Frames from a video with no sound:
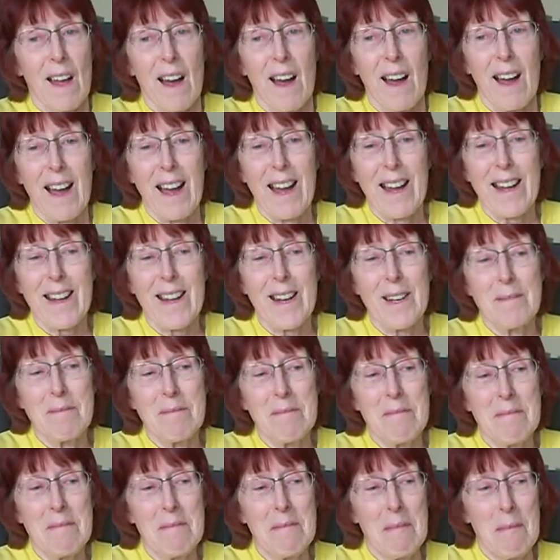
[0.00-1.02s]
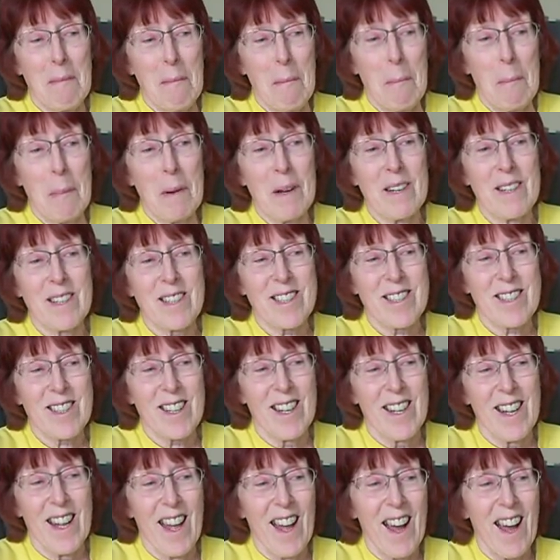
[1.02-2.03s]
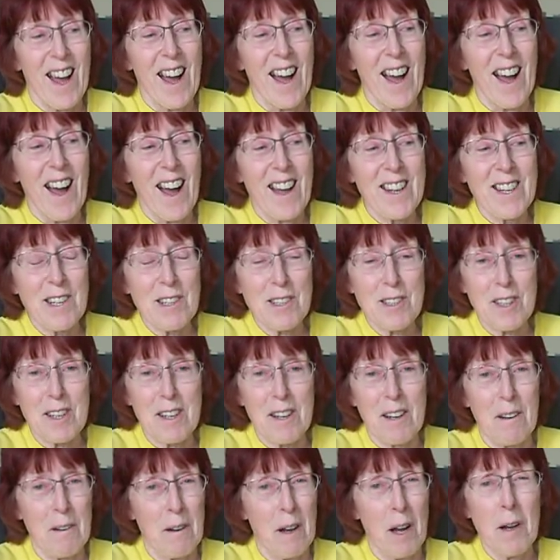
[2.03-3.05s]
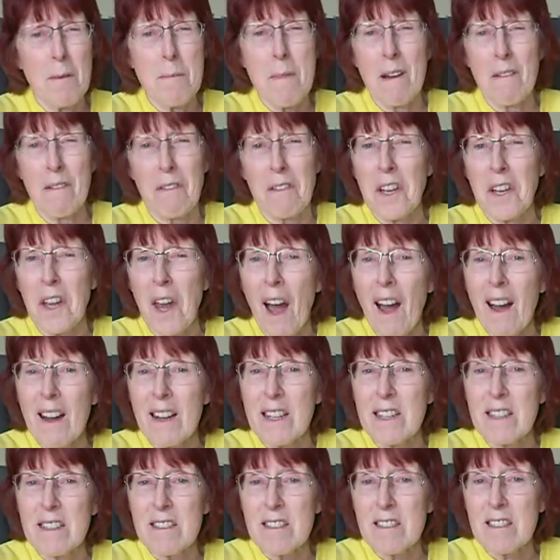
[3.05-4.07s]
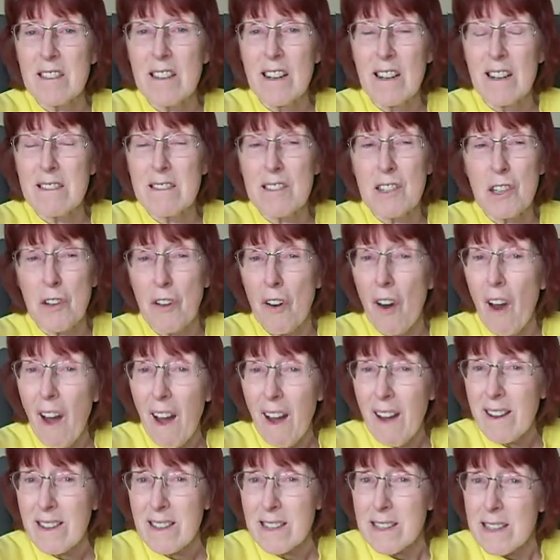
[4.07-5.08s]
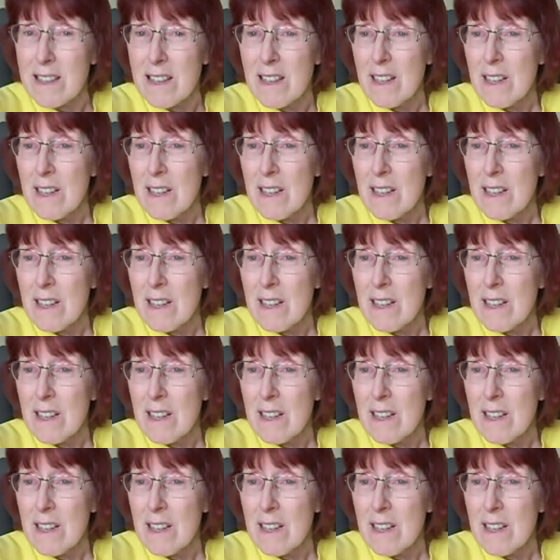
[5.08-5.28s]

But I used to go home every night and cry